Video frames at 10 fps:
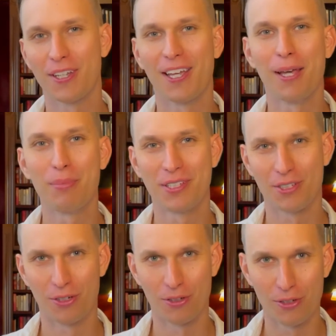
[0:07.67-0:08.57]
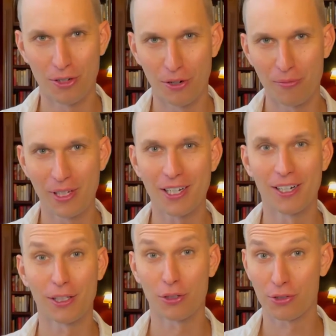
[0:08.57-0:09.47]
episode of Mikael
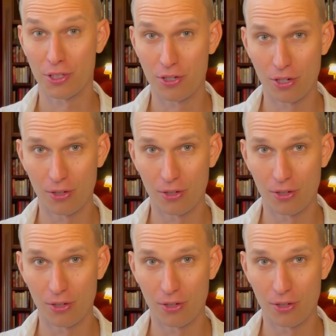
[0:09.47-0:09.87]
Koski Show.